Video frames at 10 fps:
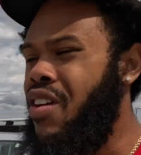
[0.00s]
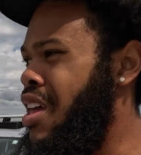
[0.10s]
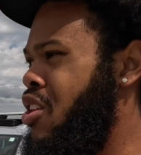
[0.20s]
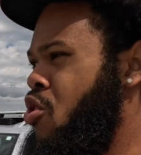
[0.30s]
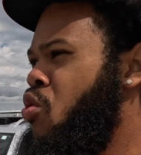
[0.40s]

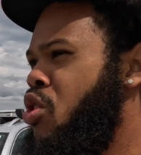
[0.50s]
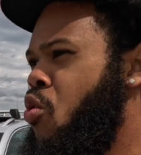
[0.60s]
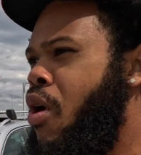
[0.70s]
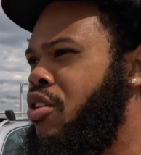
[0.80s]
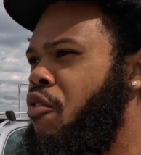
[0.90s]
and you
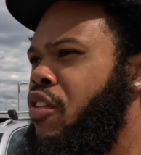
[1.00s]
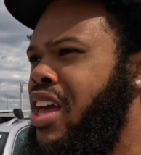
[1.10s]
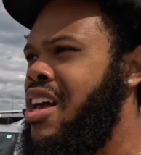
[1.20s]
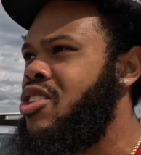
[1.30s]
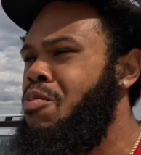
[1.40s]
want your
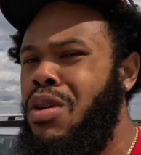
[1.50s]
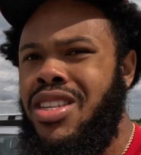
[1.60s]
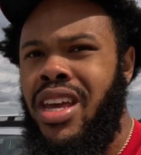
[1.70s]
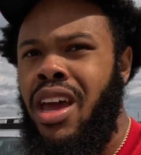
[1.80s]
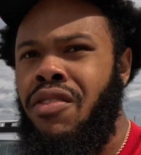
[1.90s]
guests to be
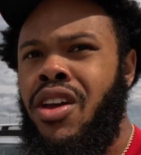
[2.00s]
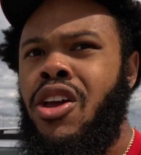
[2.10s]
safe,